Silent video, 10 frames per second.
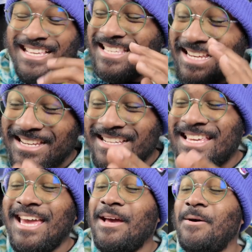Yes, it
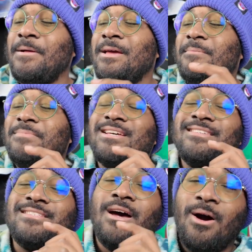does KO
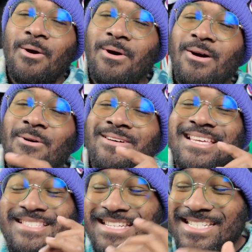because the Ho-Oh
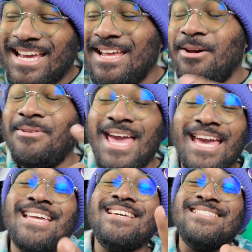is a shadow
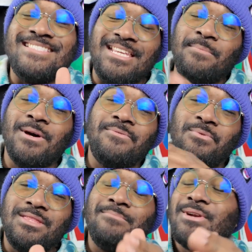and it's
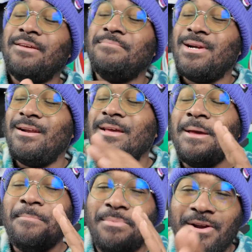debuffed with the Brave Bird.
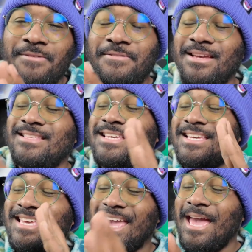Perfect
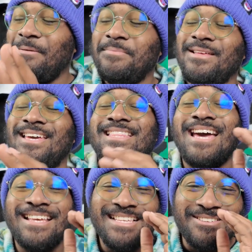gameplay.
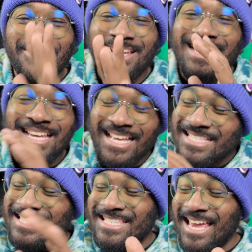That is freaking
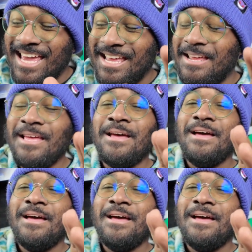insane.